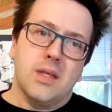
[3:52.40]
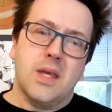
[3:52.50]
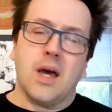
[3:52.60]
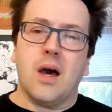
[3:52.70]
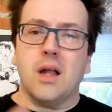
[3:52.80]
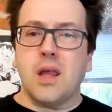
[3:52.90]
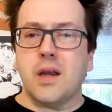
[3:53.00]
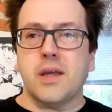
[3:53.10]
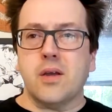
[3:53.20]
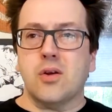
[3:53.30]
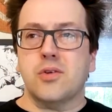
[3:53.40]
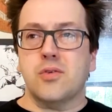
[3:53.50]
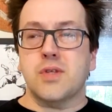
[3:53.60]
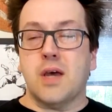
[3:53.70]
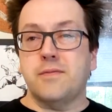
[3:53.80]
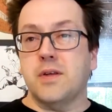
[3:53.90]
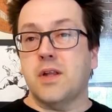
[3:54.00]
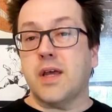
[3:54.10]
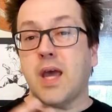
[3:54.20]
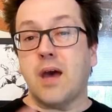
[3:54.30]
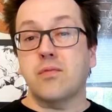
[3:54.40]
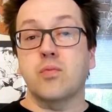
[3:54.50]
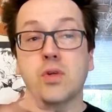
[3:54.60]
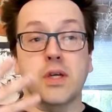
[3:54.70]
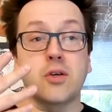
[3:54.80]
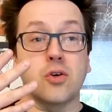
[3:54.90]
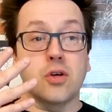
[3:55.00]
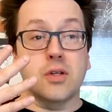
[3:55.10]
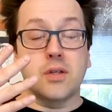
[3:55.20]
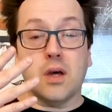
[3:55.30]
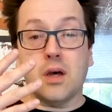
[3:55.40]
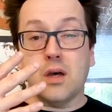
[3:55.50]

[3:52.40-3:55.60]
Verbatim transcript: yeah, a lot of characters I feel like have really good